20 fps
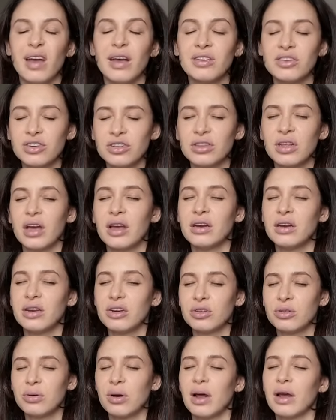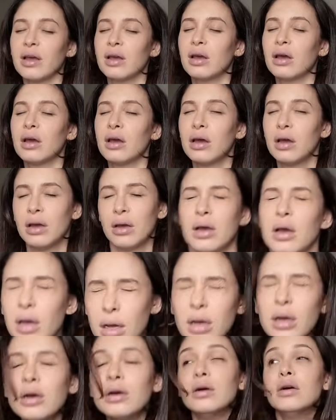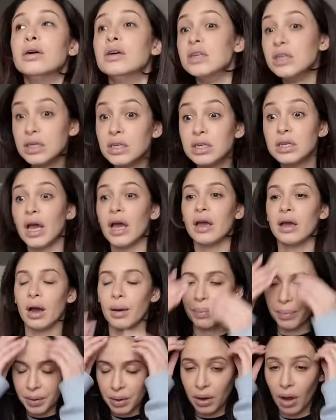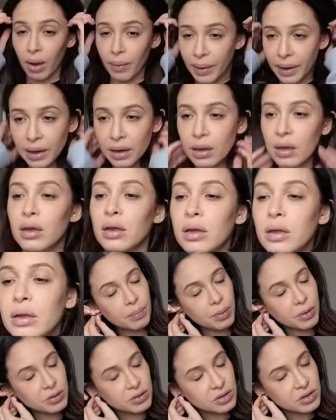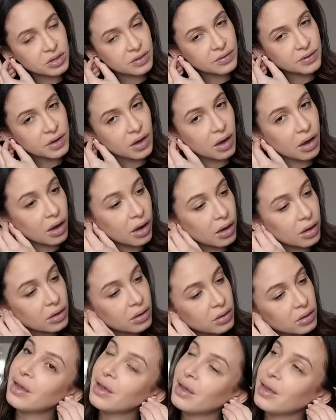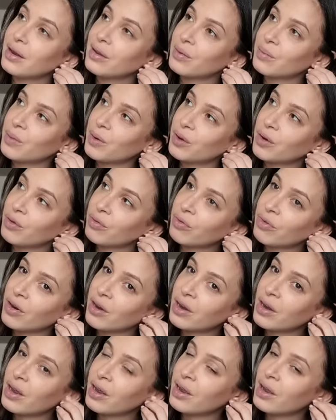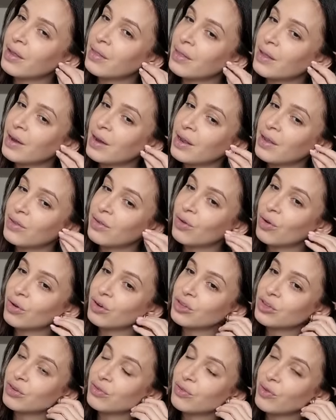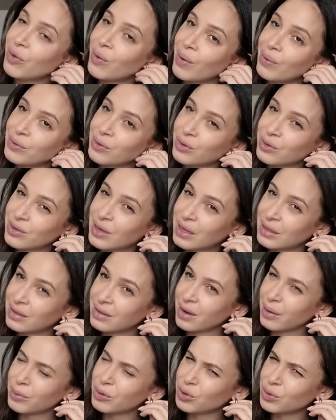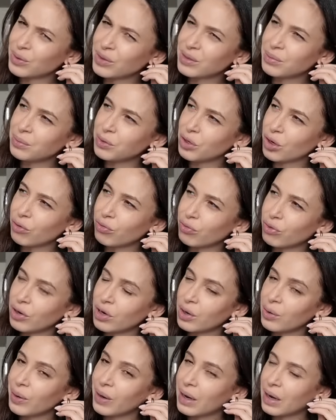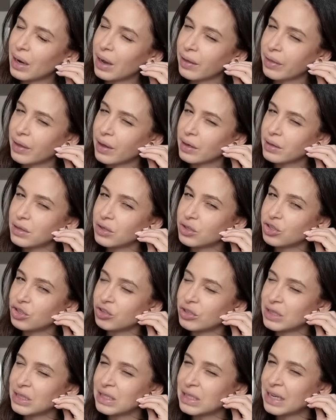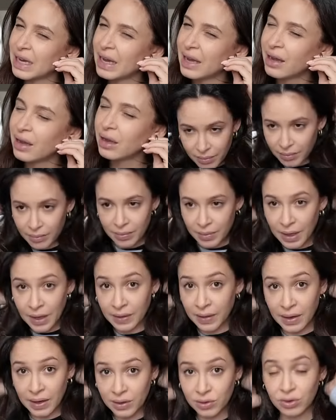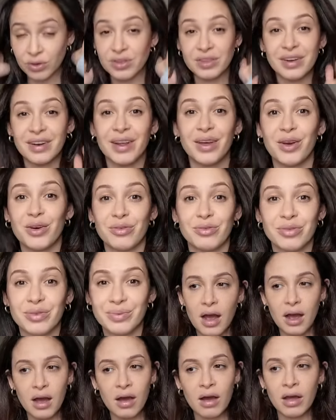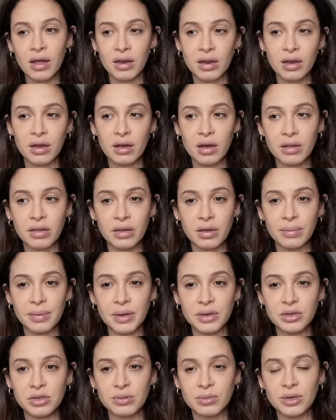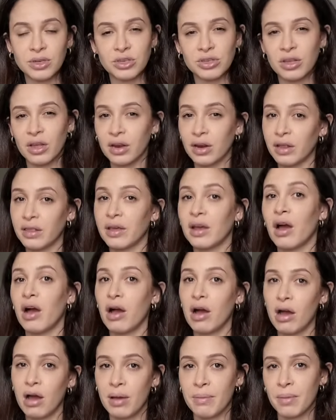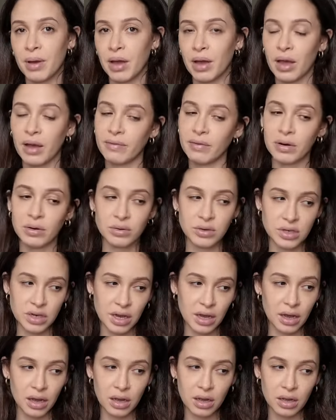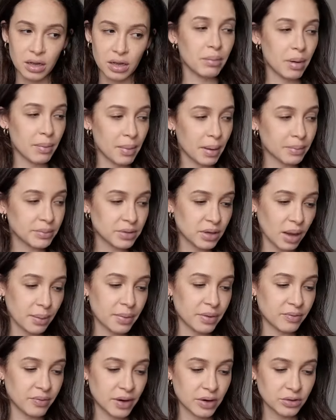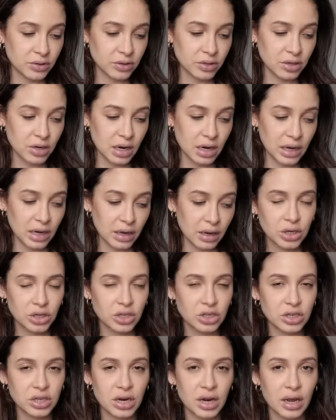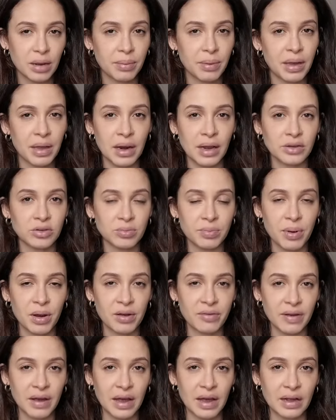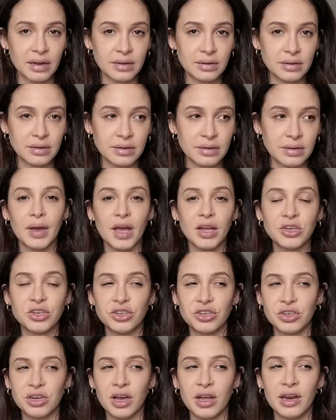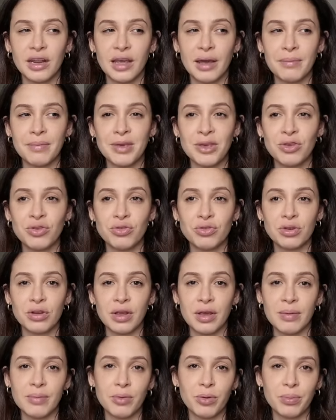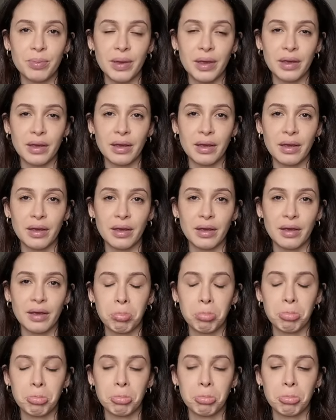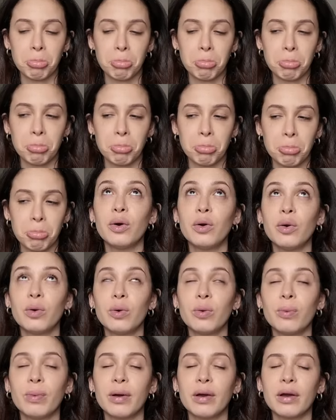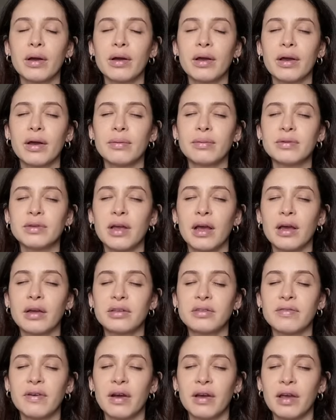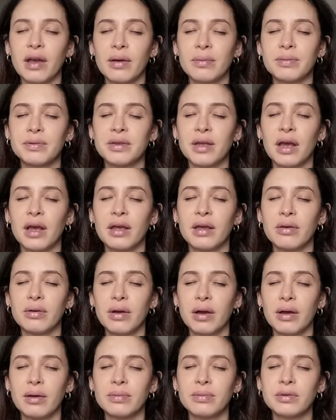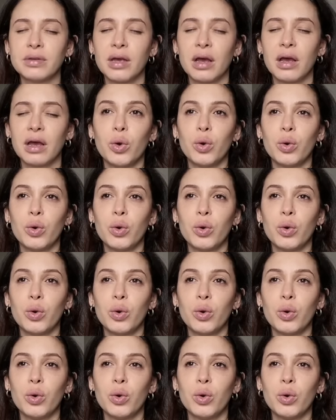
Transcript: It's just that initial like getting up and going. Positives are he doesn't work on Friday, and then he's got just a few hours on Saturday, which always seems to go really quickly, I think because it's during the day, and then he's got Sunday off. I can't think about it too much because then I think I might have a little tear. My mum's coming around tonight just to like be an extra pair of hands and just to kind of get me used to him not being here. I can't get upset because if I get upset, he'll get upset.